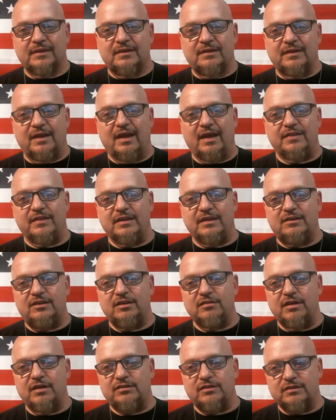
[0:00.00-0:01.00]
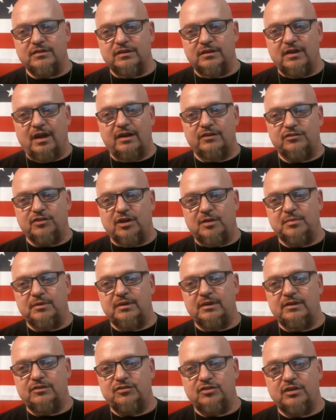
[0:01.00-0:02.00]
Yeah, the ET Racing, the Dodge
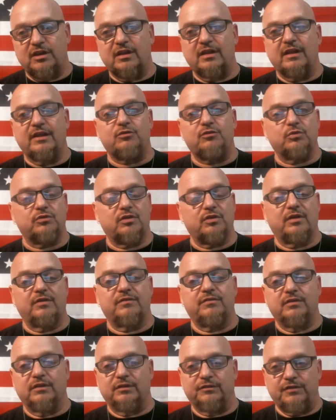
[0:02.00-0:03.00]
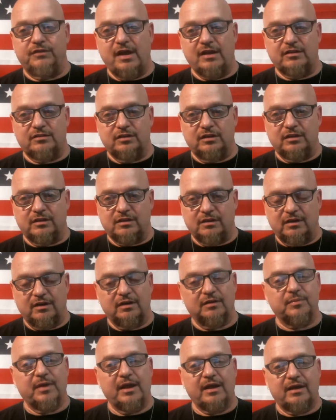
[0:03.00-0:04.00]
Omni GLH was a little fast little
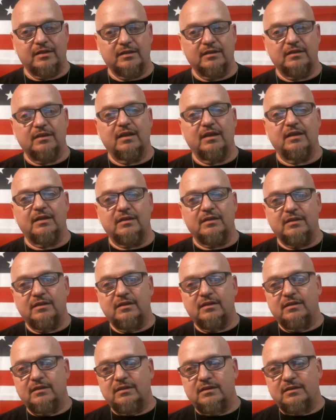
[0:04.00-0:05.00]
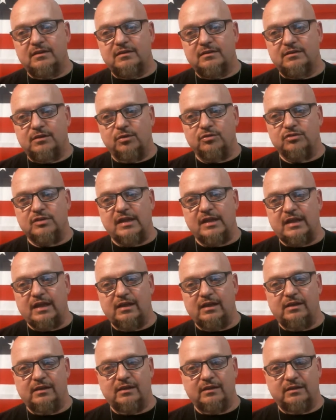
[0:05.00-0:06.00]
car back in the day. Goes like
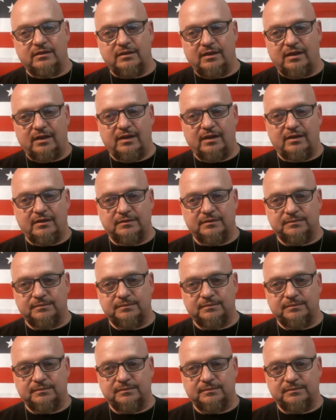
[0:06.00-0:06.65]
hell. Yeah.